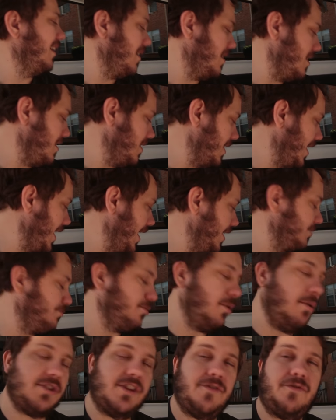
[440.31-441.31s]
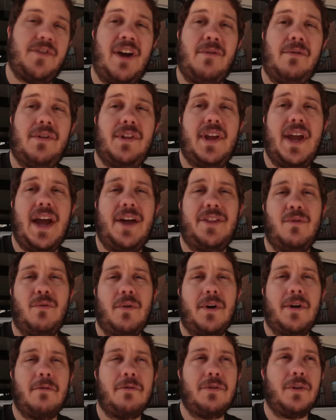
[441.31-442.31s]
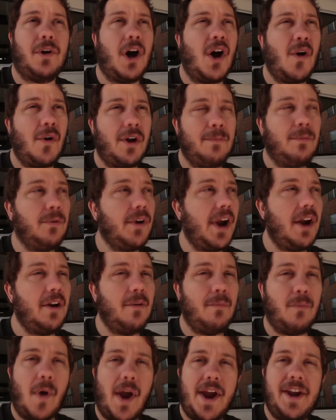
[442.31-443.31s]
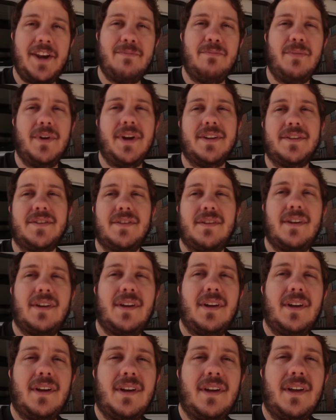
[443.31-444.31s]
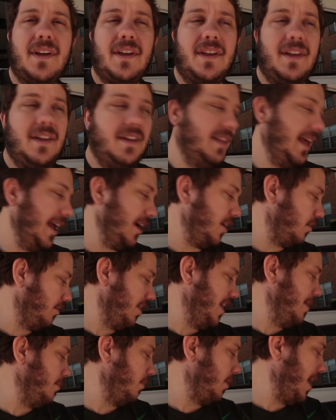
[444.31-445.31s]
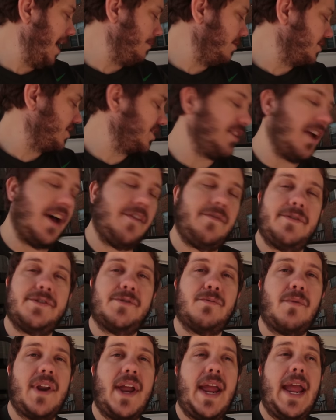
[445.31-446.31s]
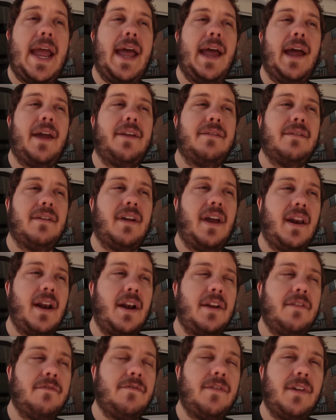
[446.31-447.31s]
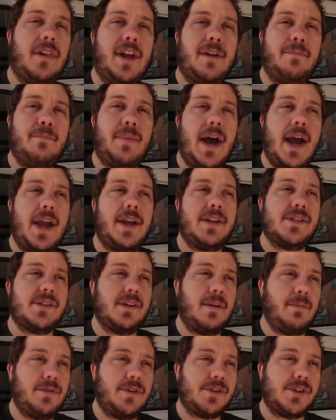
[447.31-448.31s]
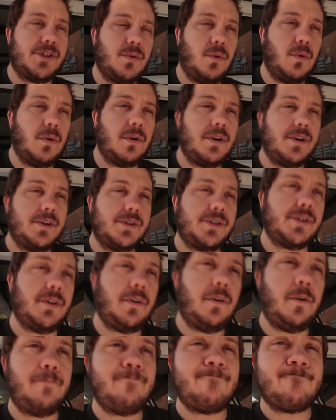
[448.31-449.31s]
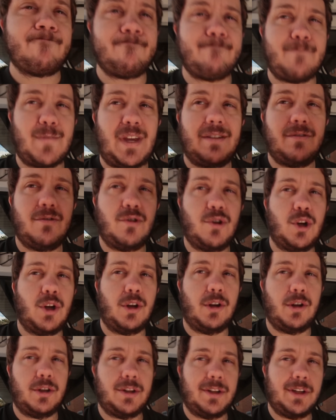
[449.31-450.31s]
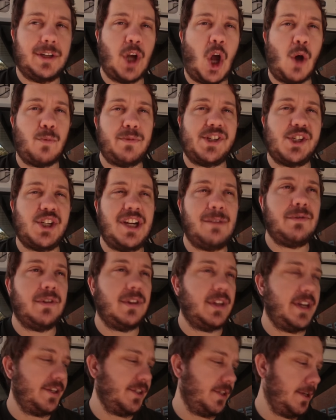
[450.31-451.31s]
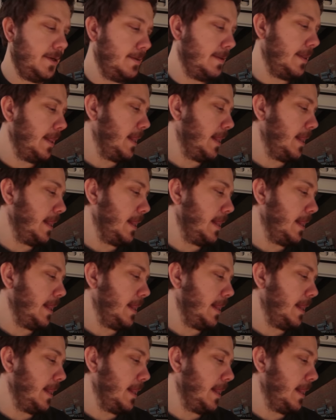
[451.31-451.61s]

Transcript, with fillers: Uh, I suppose if I really had the wherewithal, I would have painted them white, but that gray primer stuff is what I had, and I didn't feel like buying some at the store, so call me cheap and lazy.